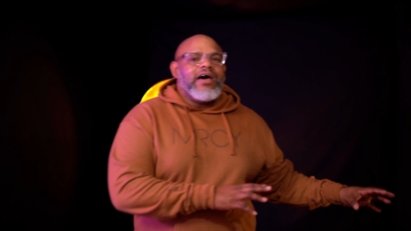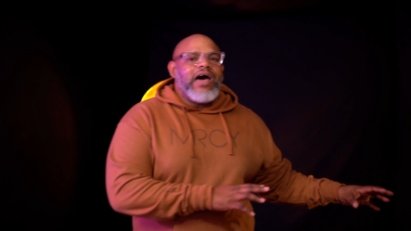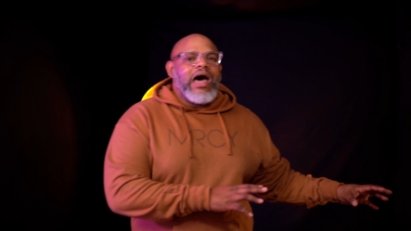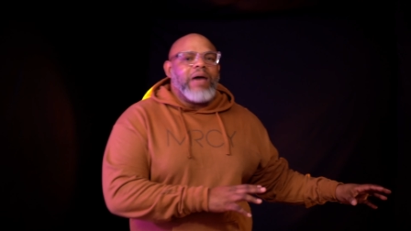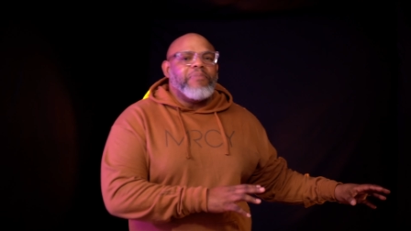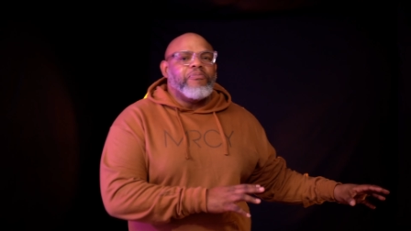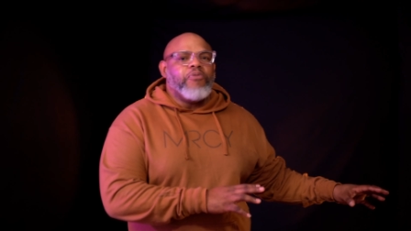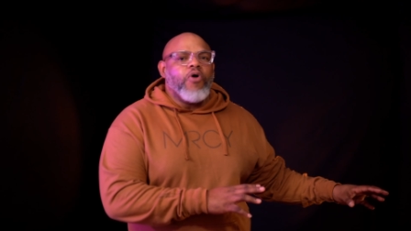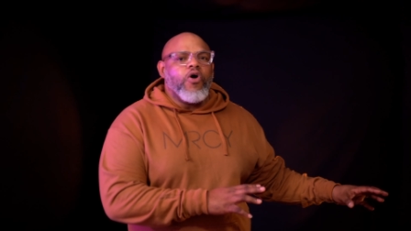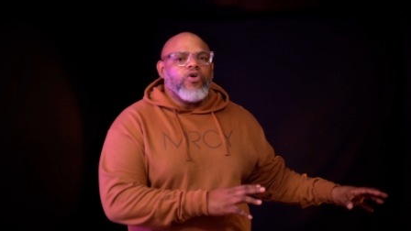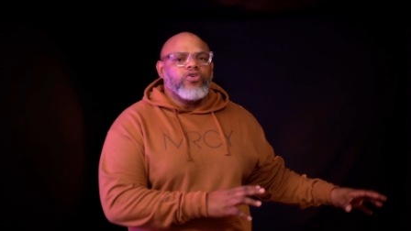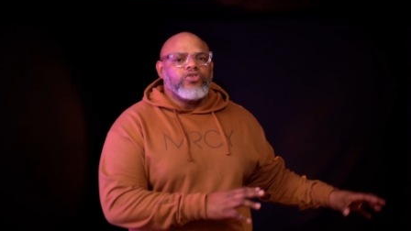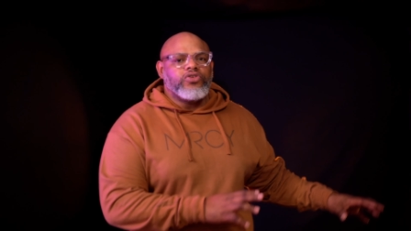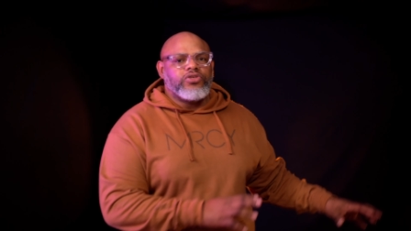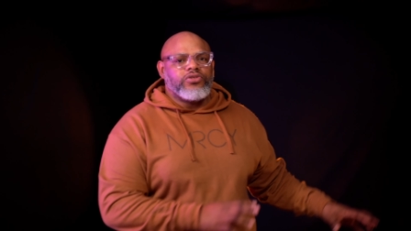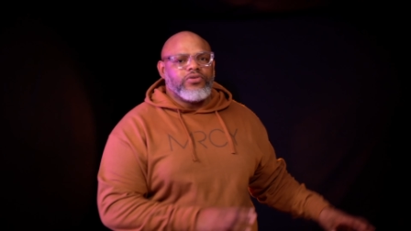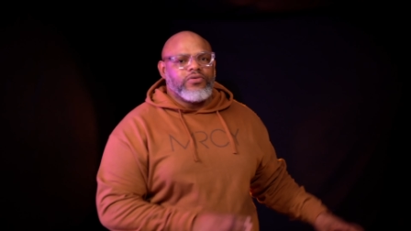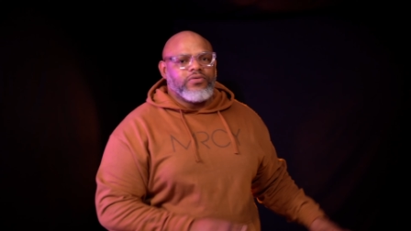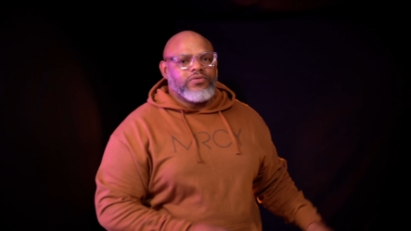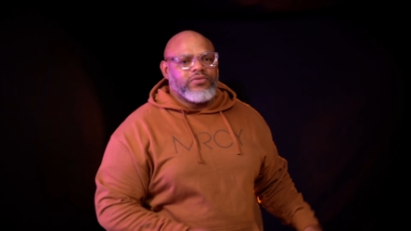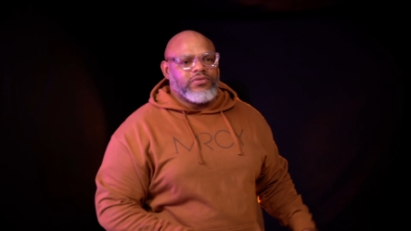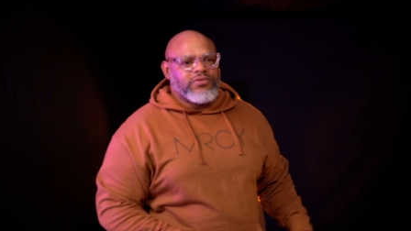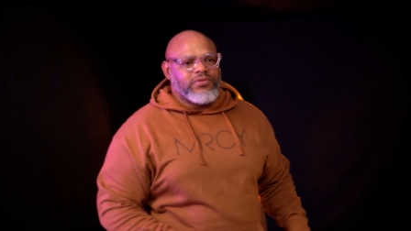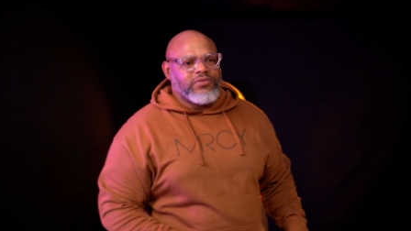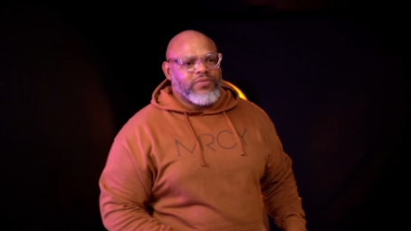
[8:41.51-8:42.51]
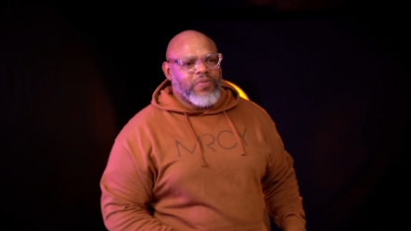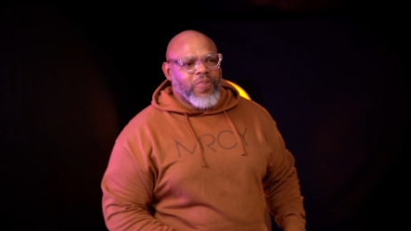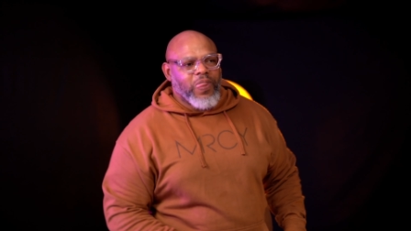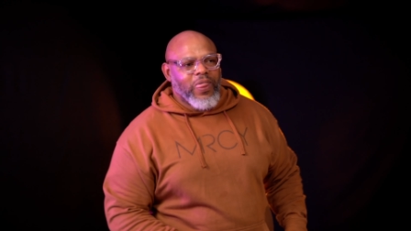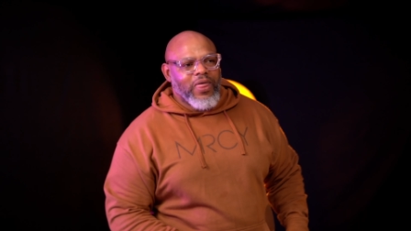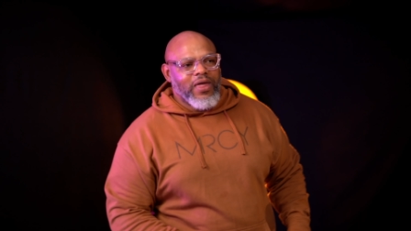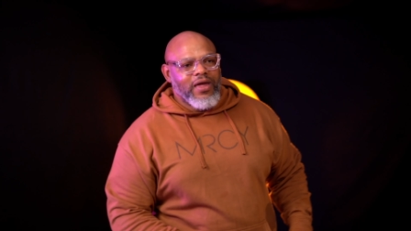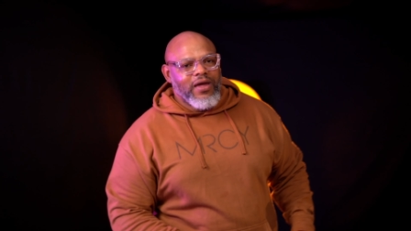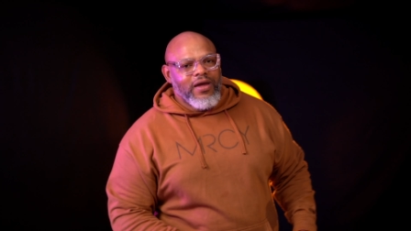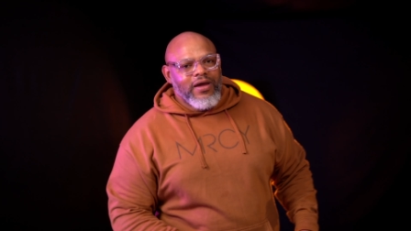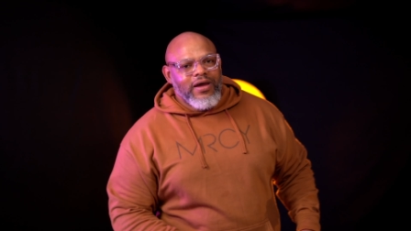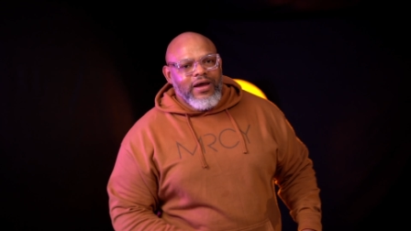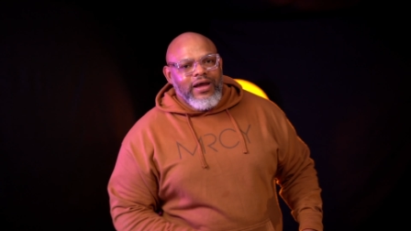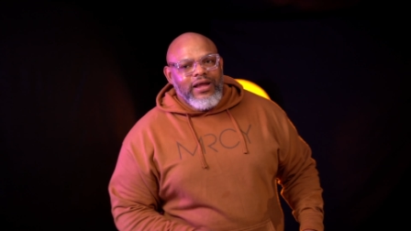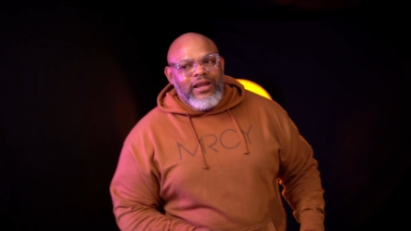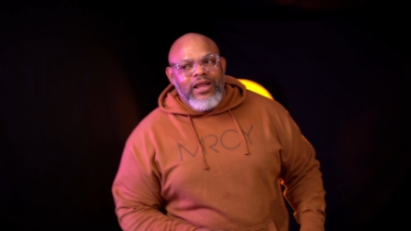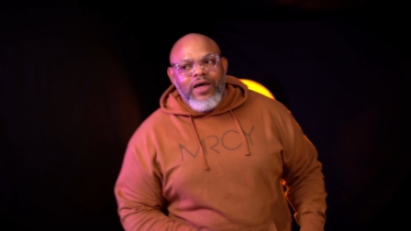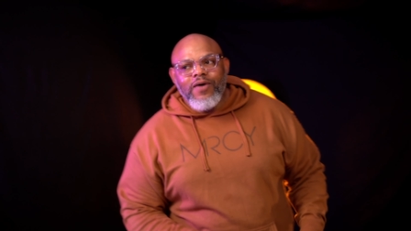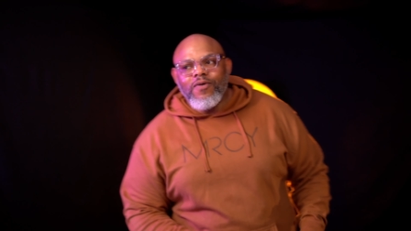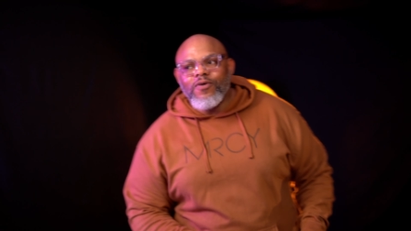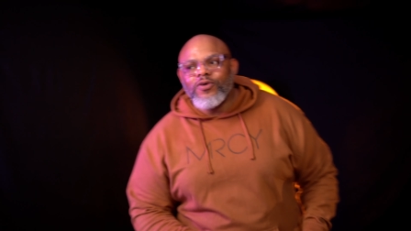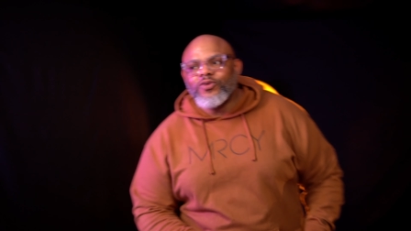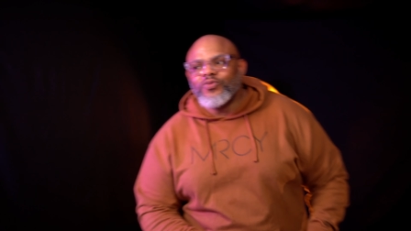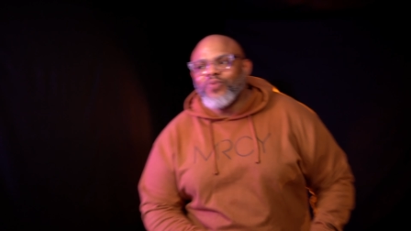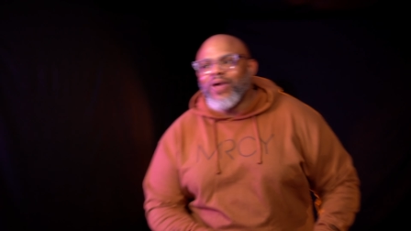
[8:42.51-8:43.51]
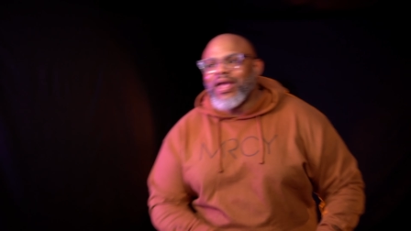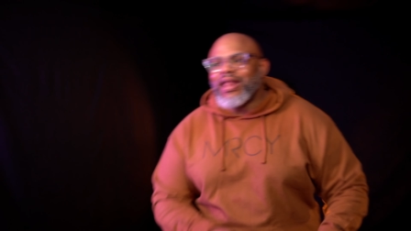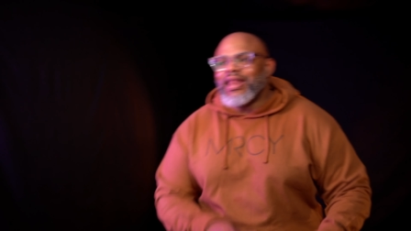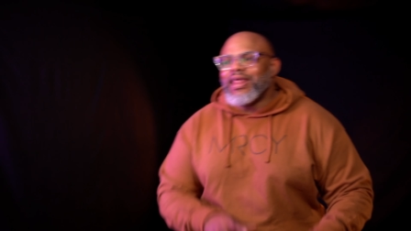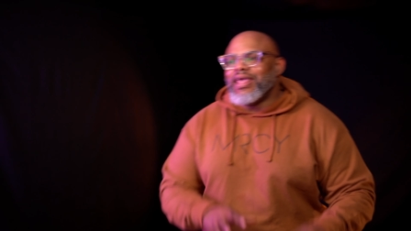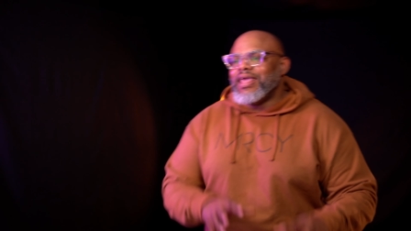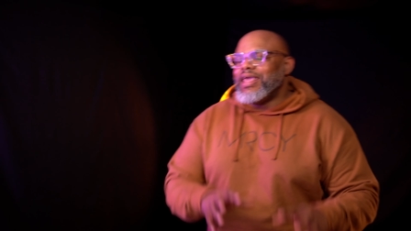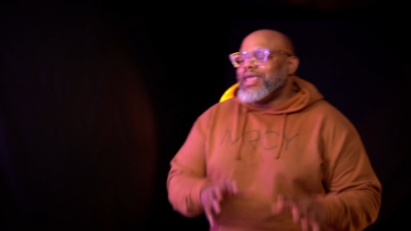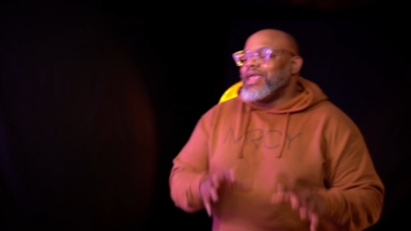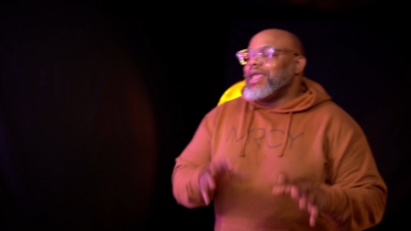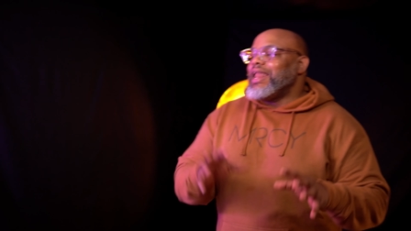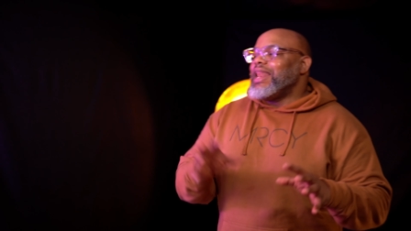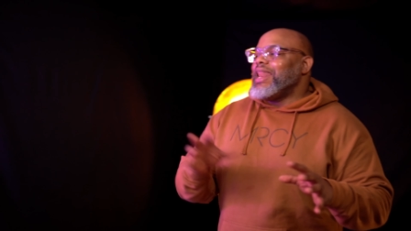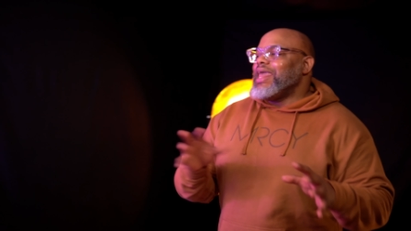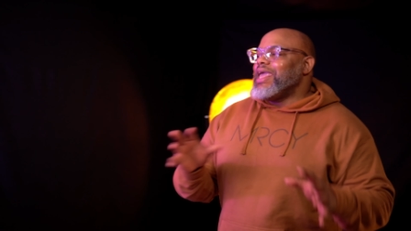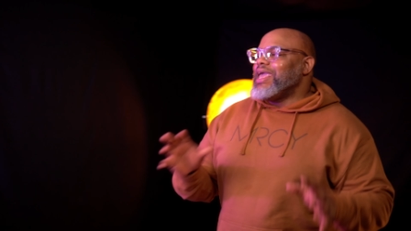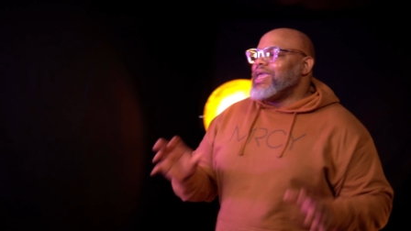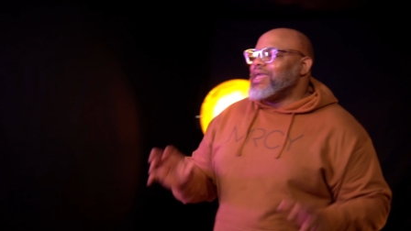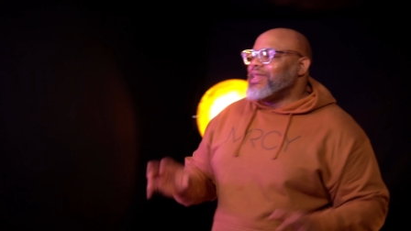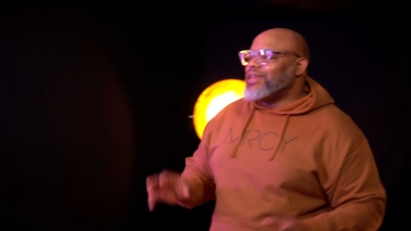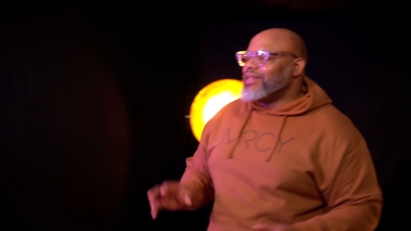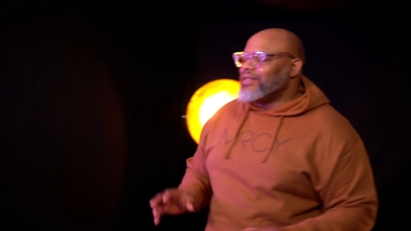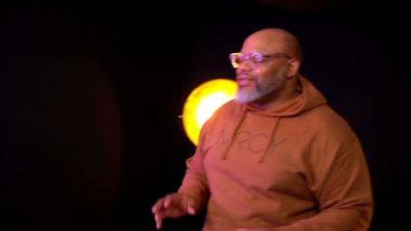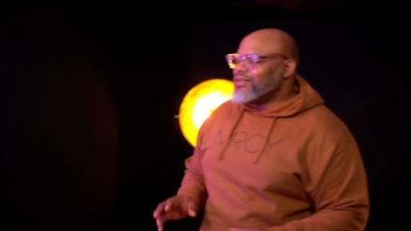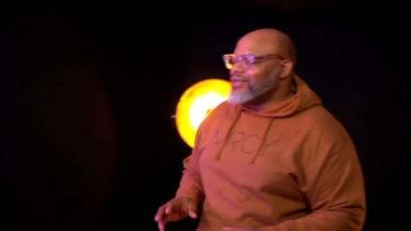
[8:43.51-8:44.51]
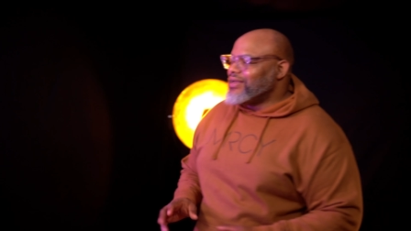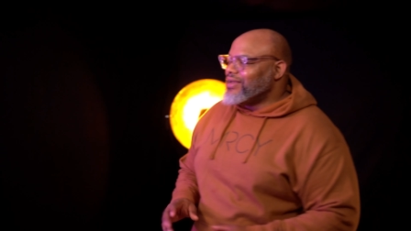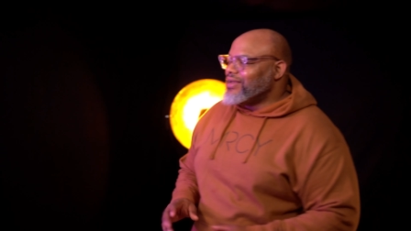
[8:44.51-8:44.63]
apostles. That was when healing